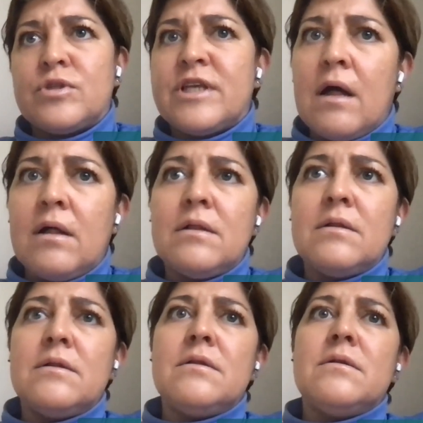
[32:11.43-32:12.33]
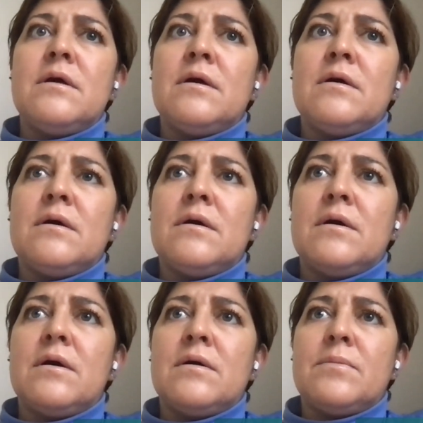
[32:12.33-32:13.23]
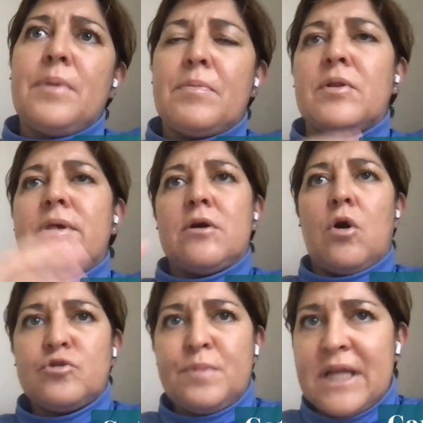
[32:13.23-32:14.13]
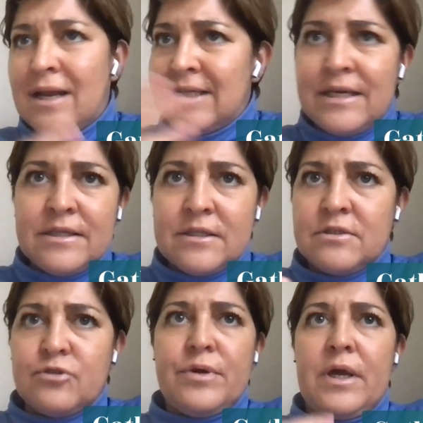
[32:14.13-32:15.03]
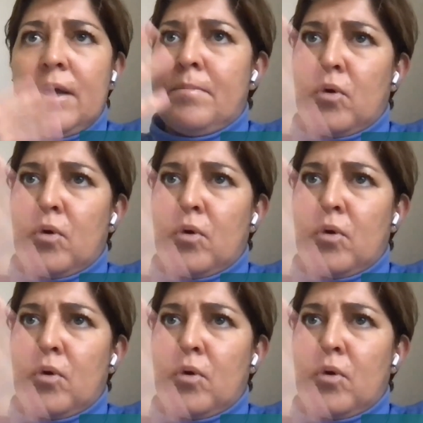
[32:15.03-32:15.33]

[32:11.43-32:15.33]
hotel people in the hospitality industry,